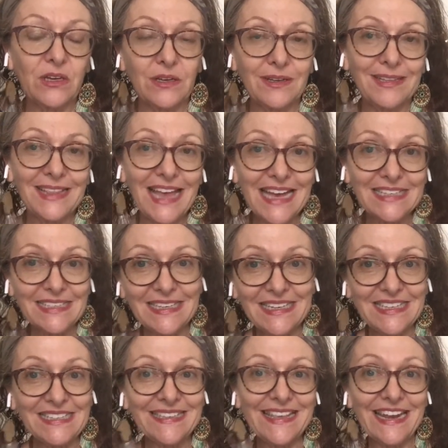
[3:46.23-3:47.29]

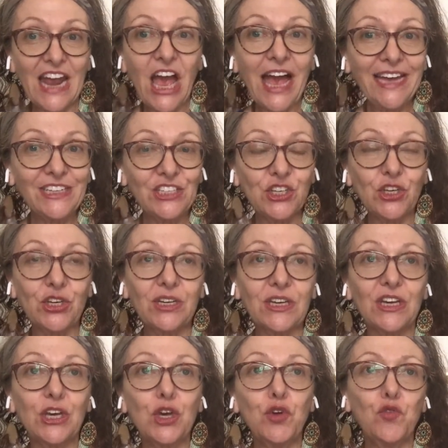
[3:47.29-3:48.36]
classes that I took,
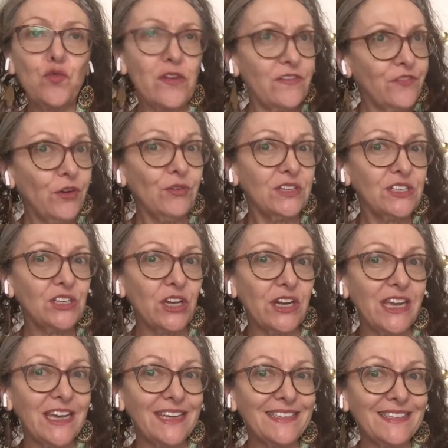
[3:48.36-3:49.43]
we focused on
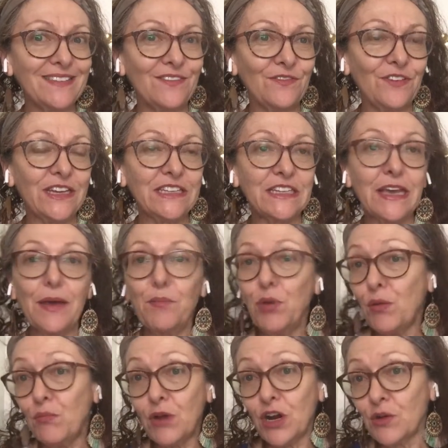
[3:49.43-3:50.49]
hands and feet.
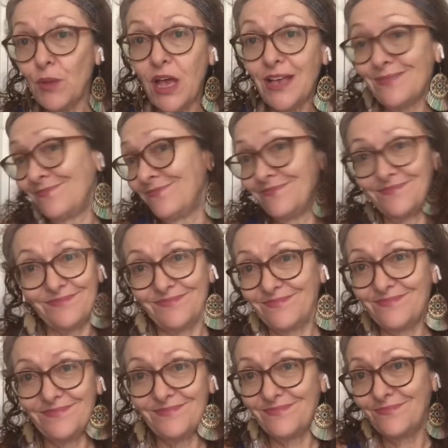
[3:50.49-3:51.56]
But Marma
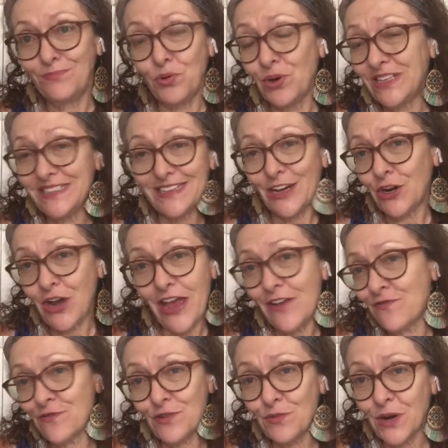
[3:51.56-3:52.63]
points are
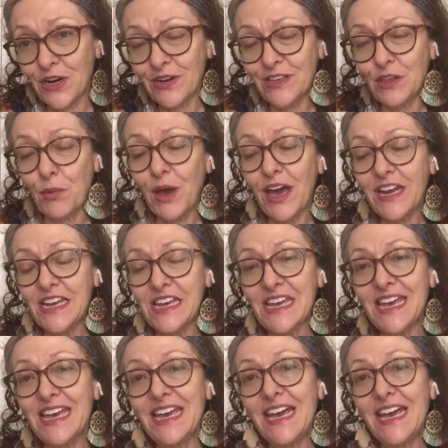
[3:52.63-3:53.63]
everywhere in the body.